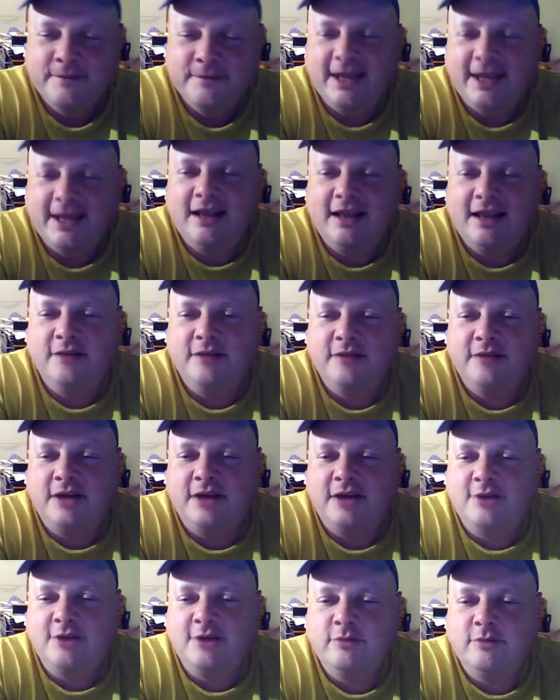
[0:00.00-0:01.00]
I
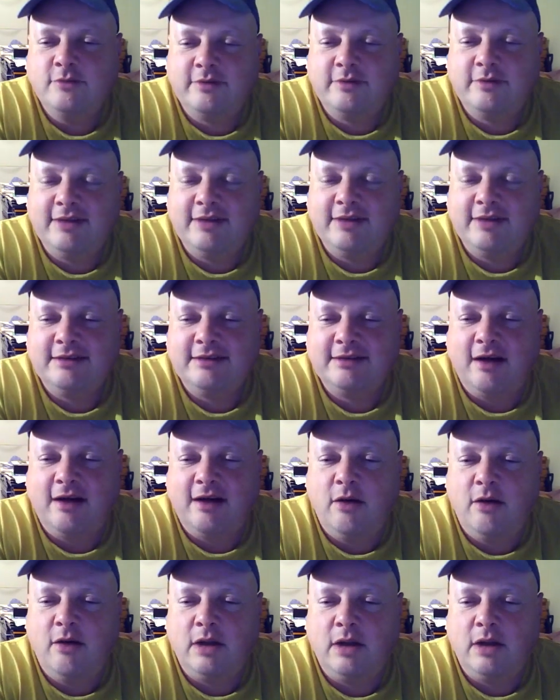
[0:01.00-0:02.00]
don't think,
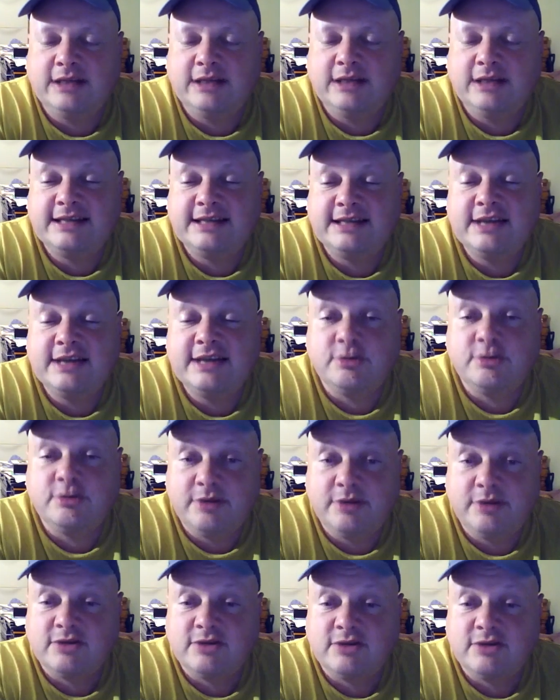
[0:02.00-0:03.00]
as I said to you
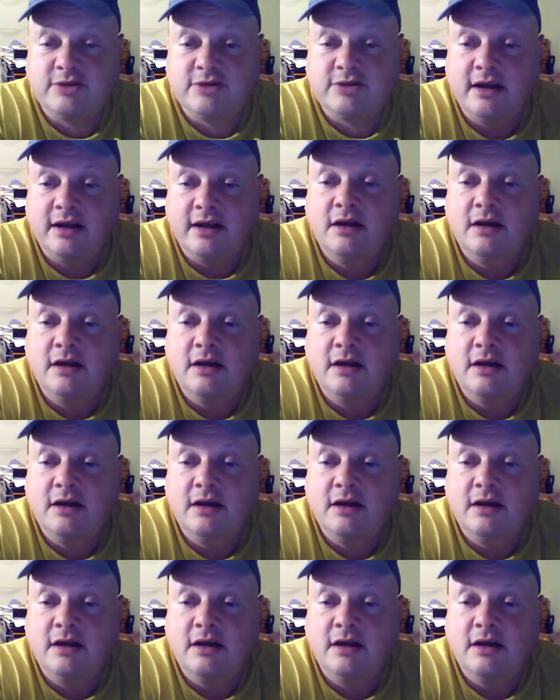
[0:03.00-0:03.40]
previously,